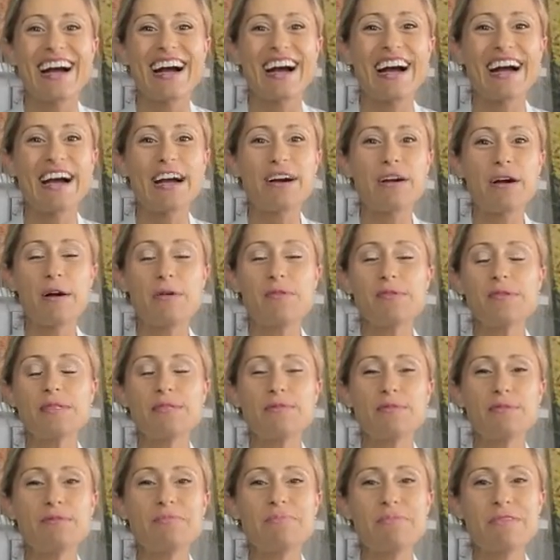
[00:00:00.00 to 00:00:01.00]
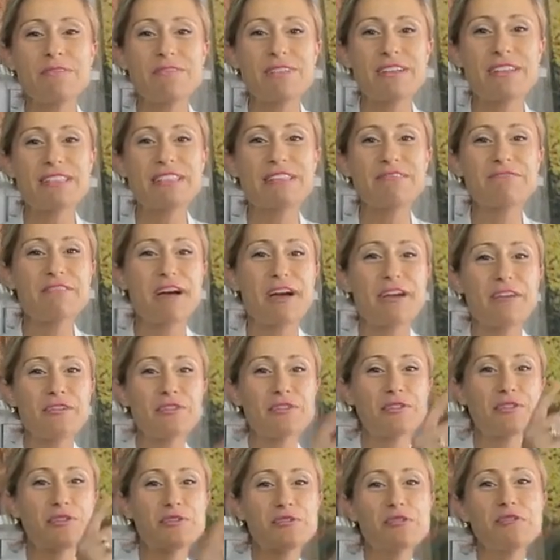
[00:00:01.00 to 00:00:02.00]
always will be reason why you
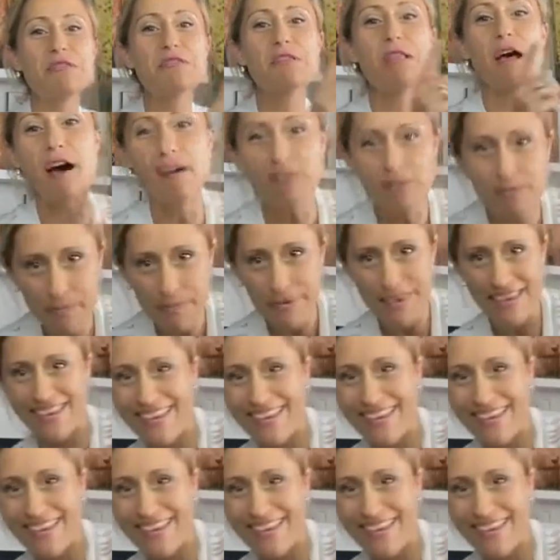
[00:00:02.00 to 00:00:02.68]
should not be